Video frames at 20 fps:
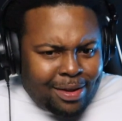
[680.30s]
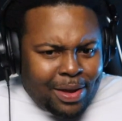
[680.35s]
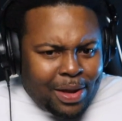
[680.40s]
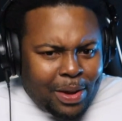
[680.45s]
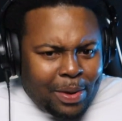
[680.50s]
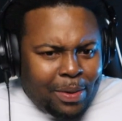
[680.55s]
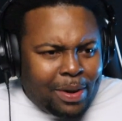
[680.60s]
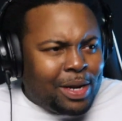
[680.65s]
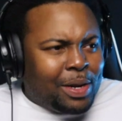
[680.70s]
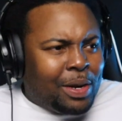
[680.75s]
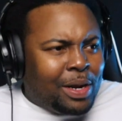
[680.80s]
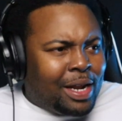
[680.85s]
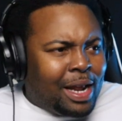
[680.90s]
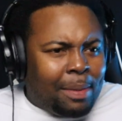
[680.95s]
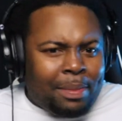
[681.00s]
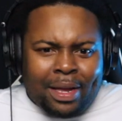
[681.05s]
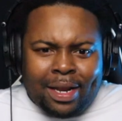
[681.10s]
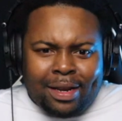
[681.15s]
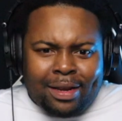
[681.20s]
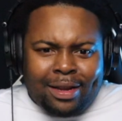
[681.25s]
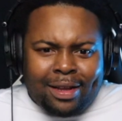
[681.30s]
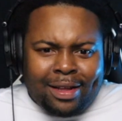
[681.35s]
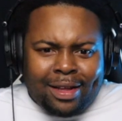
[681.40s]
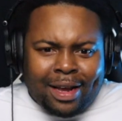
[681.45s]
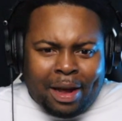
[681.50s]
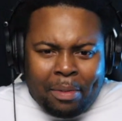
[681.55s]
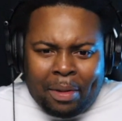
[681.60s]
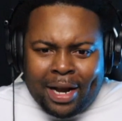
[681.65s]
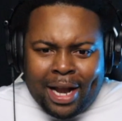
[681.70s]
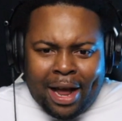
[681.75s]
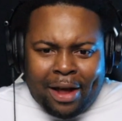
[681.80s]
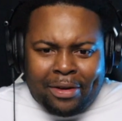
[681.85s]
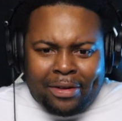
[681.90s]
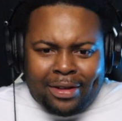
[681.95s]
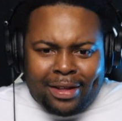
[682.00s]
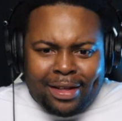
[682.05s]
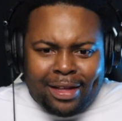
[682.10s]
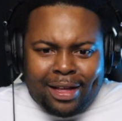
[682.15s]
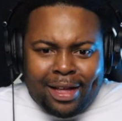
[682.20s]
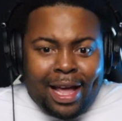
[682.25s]
what I mean, come on now.
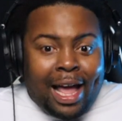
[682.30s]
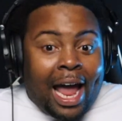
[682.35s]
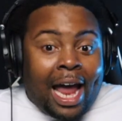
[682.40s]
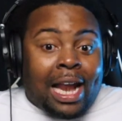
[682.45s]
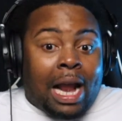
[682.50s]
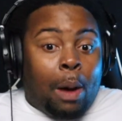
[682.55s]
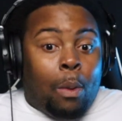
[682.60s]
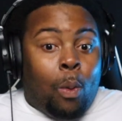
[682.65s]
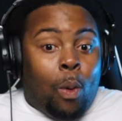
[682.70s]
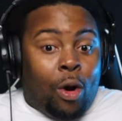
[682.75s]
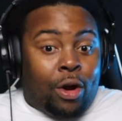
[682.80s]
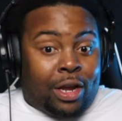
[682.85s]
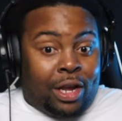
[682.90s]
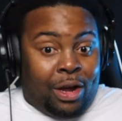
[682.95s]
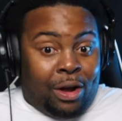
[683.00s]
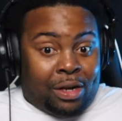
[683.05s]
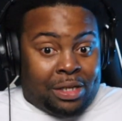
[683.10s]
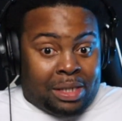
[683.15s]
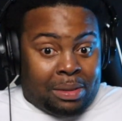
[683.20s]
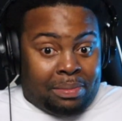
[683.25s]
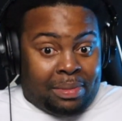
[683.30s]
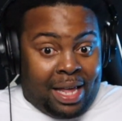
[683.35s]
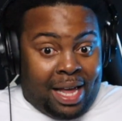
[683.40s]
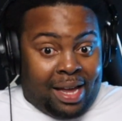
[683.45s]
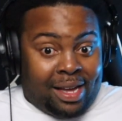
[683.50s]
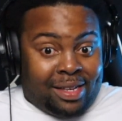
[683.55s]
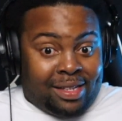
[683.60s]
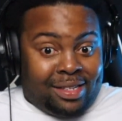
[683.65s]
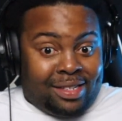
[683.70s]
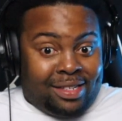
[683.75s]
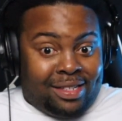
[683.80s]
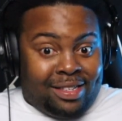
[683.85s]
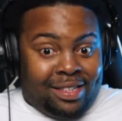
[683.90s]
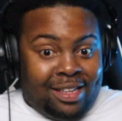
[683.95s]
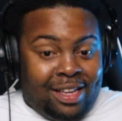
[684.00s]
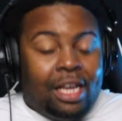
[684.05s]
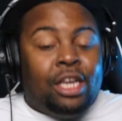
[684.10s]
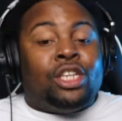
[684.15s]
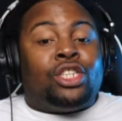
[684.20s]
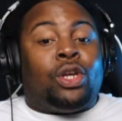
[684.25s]
And I'm working on some things.
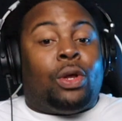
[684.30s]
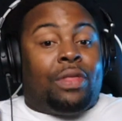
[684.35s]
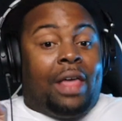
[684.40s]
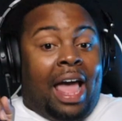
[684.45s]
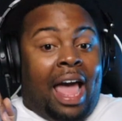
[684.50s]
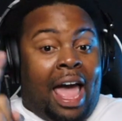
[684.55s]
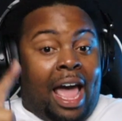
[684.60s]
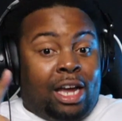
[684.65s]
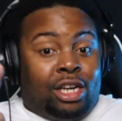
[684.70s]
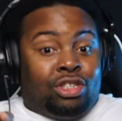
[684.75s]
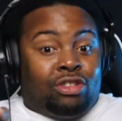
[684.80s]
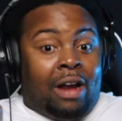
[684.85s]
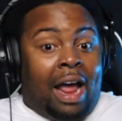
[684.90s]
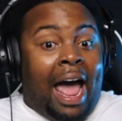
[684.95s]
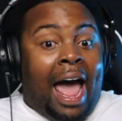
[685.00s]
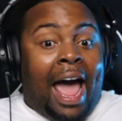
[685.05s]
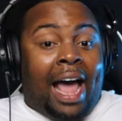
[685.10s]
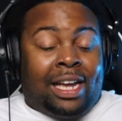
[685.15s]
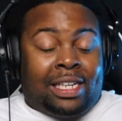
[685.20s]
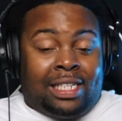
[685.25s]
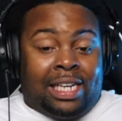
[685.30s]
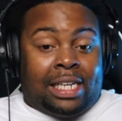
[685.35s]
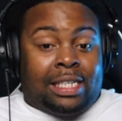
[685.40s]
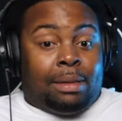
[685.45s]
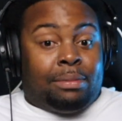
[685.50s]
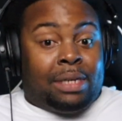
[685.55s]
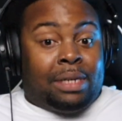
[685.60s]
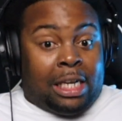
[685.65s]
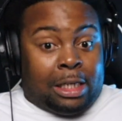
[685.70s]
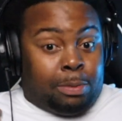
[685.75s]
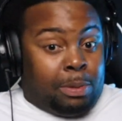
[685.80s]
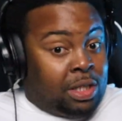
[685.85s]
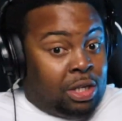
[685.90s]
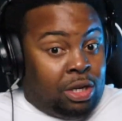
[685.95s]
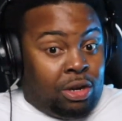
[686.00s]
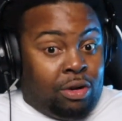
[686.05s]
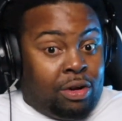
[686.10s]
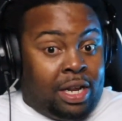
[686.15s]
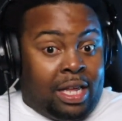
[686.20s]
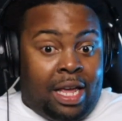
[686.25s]
So the extra access, um, especially
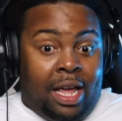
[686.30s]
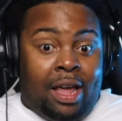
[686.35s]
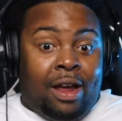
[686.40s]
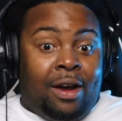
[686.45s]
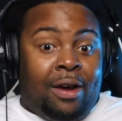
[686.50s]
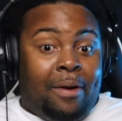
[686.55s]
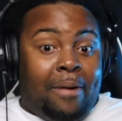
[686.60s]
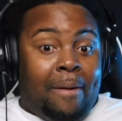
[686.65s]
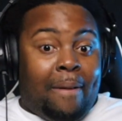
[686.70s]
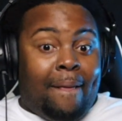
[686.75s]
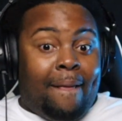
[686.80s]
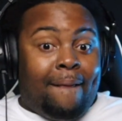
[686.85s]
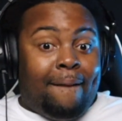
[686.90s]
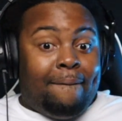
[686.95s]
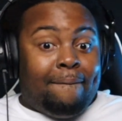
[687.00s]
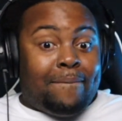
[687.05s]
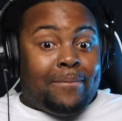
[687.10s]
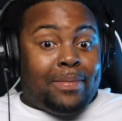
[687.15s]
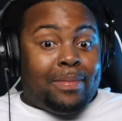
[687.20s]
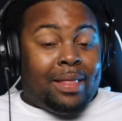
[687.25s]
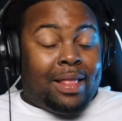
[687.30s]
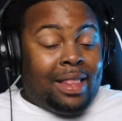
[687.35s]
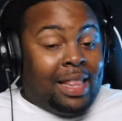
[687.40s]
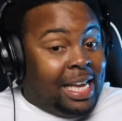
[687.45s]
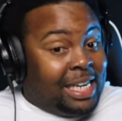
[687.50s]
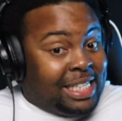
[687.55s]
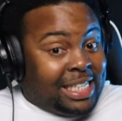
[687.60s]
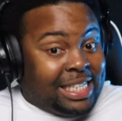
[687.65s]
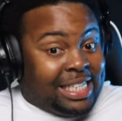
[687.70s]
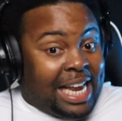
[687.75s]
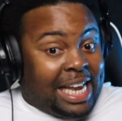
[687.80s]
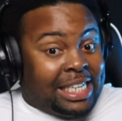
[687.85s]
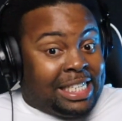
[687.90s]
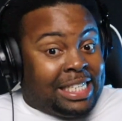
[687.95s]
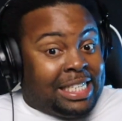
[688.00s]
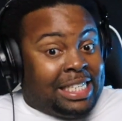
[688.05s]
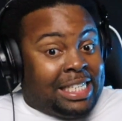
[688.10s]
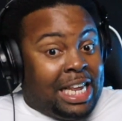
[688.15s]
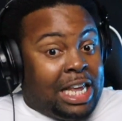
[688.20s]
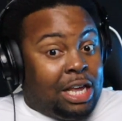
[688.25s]
during the year, let's just say
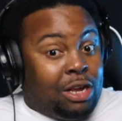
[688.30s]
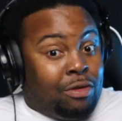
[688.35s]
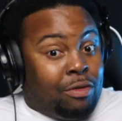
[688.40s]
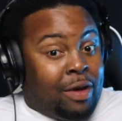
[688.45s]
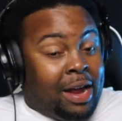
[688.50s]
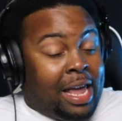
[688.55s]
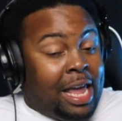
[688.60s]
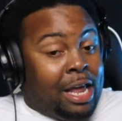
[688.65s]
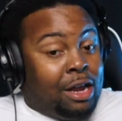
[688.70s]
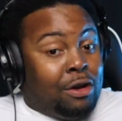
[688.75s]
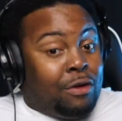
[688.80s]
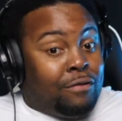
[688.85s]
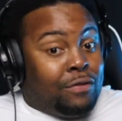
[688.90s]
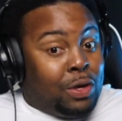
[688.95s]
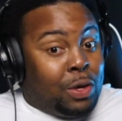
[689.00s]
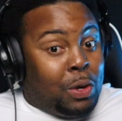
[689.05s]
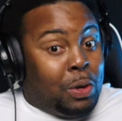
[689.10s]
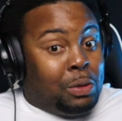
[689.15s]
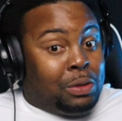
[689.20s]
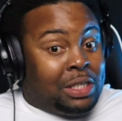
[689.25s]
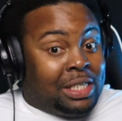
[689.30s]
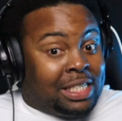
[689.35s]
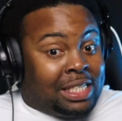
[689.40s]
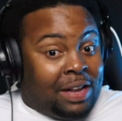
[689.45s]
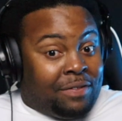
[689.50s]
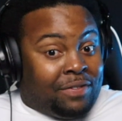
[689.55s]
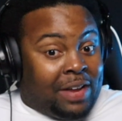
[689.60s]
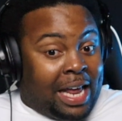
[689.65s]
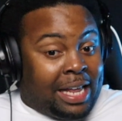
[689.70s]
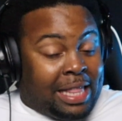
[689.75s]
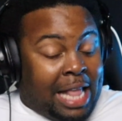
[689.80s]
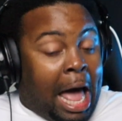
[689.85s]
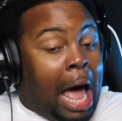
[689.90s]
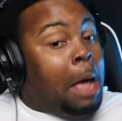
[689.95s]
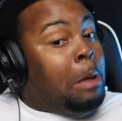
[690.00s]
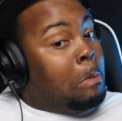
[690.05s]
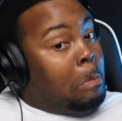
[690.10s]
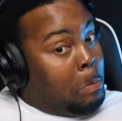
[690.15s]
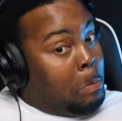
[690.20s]
secret interviews and stuff like that